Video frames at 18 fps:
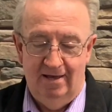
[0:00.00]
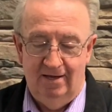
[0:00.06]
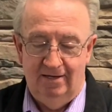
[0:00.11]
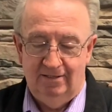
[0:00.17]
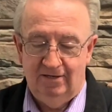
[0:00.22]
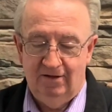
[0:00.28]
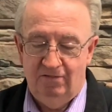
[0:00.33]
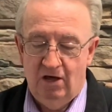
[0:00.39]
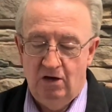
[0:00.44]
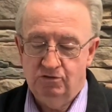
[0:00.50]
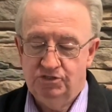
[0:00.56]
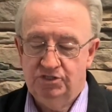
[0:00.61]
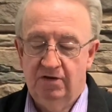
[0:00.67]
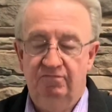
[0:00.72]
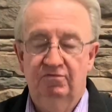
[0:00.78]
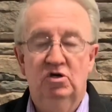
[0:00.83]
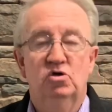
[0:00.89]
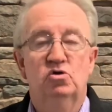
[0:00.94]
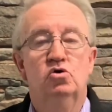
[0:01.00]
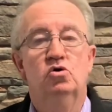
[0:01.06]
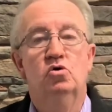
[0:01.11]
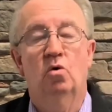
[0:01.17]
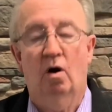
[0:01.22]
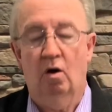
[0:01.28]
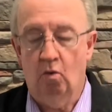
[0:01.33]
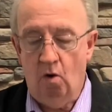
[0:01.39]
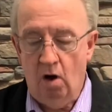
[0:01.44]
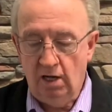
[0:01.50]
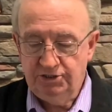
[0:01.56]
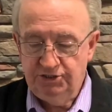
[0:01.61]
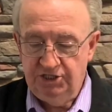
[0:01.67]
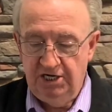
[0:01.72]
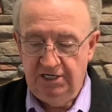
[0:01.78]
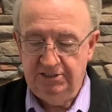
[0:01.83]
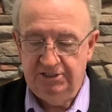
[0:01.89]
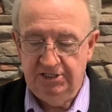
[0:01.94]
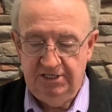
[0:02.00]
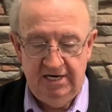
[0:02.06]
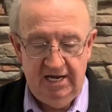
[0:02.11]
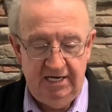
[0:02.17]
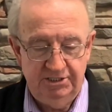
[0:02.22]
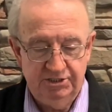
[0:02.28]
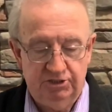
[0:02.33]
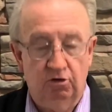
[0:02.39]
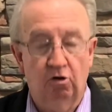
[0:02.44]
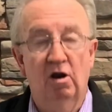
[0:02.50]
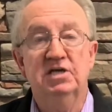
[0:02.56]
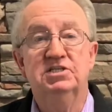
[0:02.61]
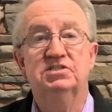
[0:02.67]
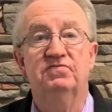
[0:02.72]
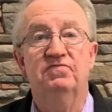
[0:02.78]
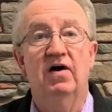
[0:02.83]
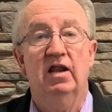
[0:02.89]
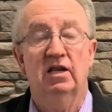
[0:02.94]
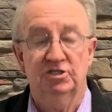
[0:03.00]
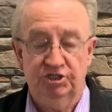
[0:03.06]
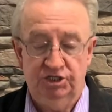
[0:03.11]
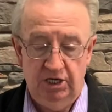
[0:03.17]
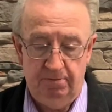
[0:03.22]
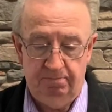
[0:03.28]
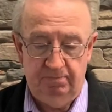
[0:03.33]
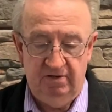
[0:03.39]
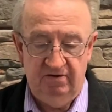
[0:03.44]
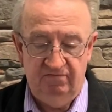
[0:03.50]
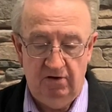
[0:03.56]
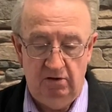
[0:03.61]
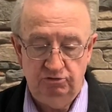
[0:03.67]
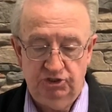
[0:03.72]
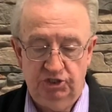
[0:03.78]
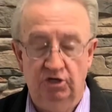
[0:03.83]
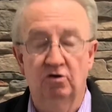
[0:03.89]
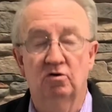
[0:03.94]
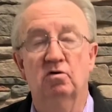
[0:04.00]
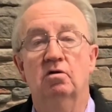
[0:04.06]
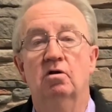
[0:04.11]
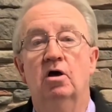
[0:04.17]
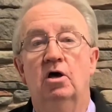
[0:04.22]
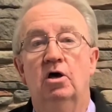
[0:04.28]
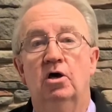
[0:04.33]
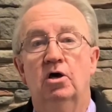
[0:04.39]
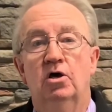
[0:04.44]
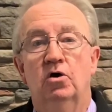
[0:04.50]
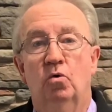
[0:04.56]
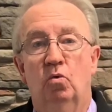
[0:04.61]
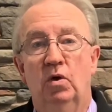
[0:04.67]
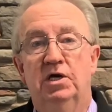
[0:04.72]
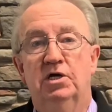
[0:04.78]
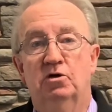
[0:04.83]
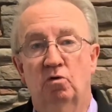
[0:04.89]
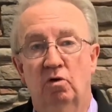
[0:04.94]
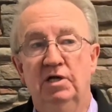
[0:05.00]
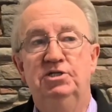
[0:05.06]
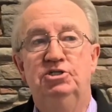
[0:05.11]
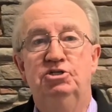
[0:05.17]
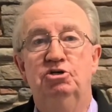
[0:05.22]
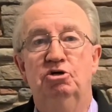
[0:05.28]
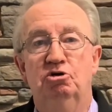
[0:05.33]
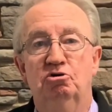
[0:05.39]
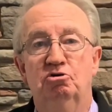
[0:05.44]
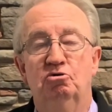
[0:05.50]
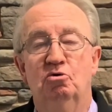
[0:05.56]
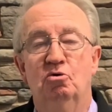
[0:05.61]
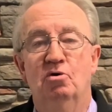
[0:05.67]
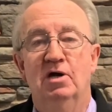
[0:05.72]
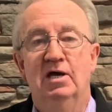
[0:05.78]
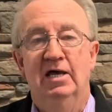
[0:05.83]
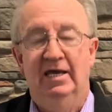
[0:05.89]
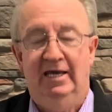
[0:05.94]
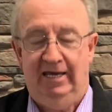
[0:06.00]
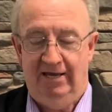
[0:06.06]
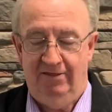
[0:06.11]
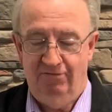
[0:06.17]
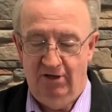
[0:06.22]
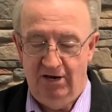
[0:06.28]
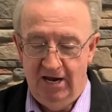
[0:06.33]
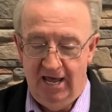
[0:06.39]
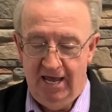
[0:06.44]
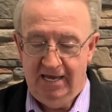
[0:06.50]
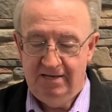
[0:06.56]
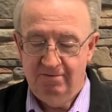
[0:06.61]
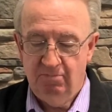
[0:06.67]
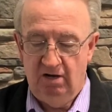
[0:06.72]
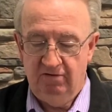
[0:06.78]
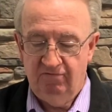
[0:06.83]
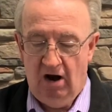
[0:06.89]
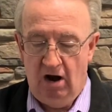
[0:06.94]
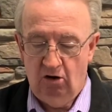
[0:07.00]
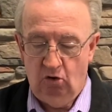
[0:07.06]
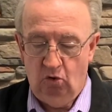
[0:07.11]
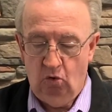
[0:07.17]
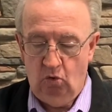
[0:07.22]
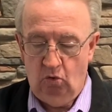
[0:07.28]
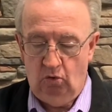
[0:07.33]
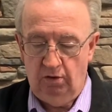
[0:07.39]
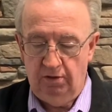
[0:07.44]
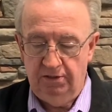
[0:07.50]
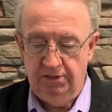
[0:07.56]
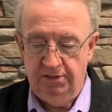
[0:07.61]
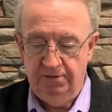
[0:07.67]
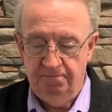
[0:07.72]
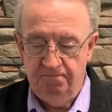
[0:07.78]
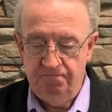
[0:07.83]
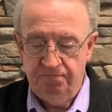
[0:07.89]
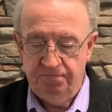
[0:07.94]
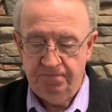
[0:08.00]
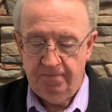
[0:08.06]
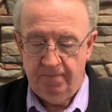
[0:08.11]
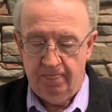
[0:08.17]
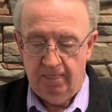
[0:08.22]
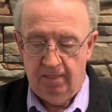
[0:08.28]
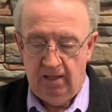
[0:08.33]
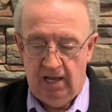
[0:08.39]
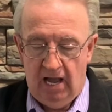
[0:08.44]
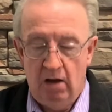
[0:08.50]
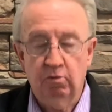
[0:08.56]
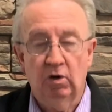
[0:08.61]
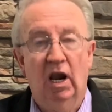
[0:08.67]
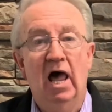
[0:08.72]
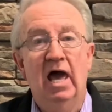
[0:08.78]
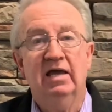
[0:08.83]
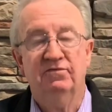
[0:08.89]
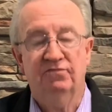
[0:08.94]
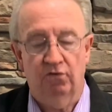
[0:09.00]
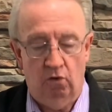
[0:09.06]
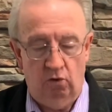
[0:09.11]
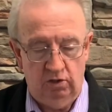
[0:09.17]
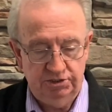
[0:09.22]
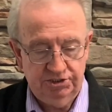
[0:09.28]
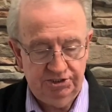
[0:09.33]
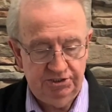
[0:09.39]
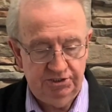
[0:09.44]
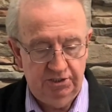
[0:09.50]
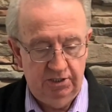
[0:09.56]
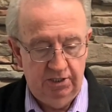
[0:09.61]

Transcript: To those of you who are watching today's Grace Fellowship devotional, we greet you in the name of our Lord. I would like for us